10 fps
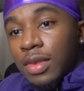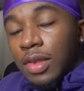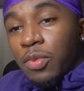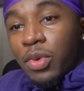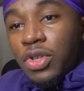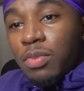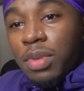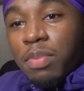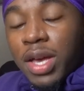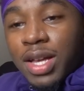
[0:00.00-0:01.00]
What do you
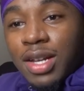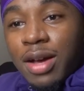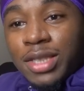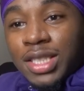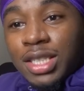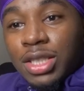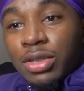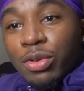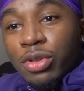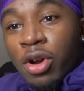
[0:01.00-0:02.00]
be picking up,
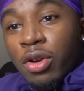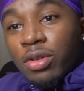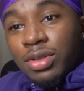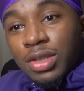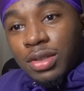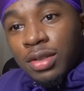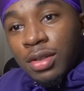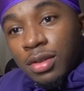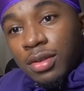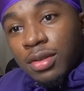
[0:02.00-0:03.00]
six-year-old girls? Bro,